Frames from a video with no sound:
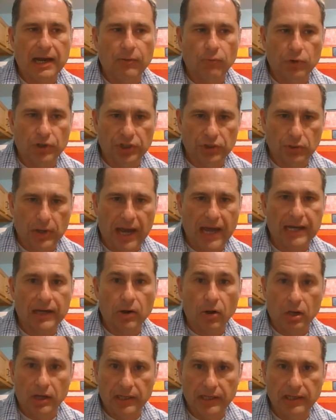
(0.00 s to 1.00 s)
when you add it
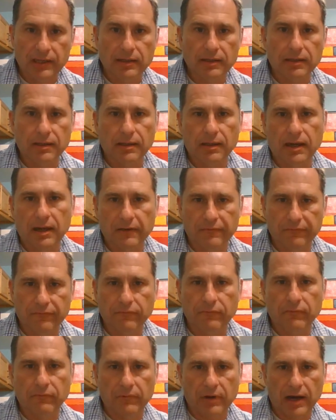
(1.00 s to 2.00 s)
all in,
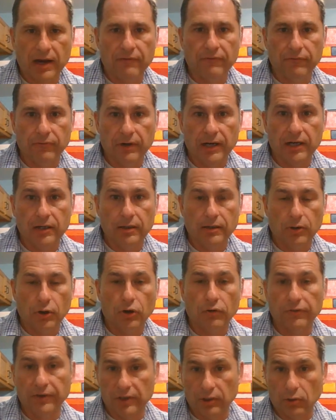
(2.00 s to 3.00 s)
I've read
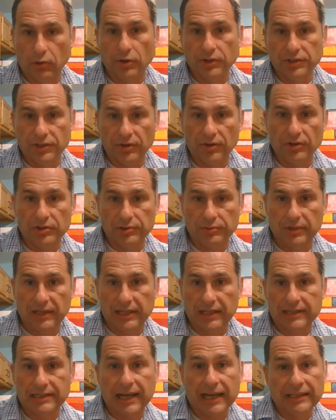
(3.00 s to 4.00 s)
over the course of those 3
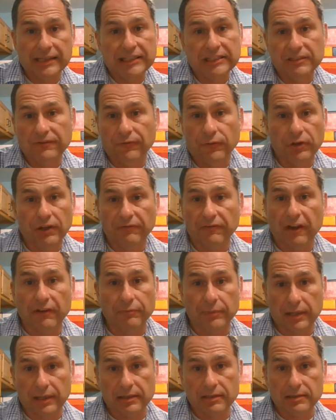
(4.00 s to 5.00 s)
days at least 45
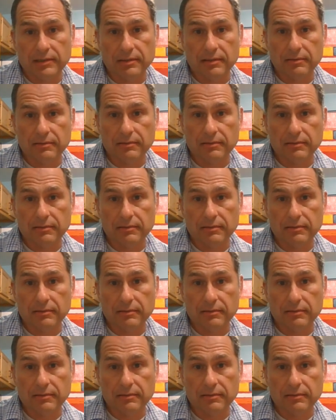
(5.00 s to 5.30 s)
minutes.